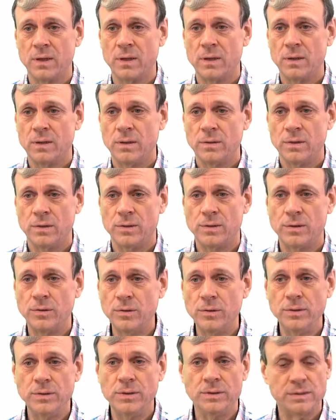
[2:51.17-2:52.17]
The
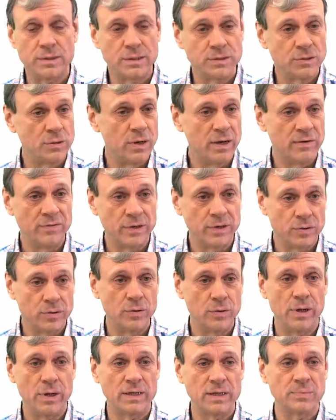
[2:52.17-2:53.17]
third is that you have a
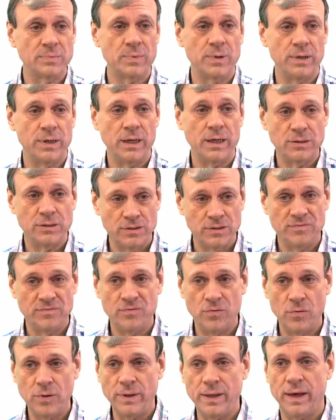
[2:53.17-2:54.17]
good explanation
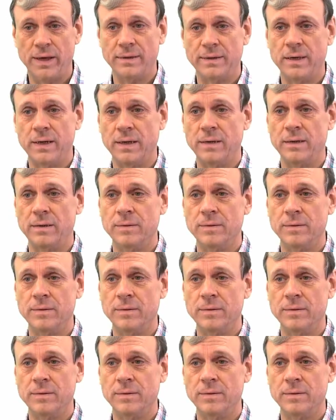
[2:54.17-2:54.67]
for that data.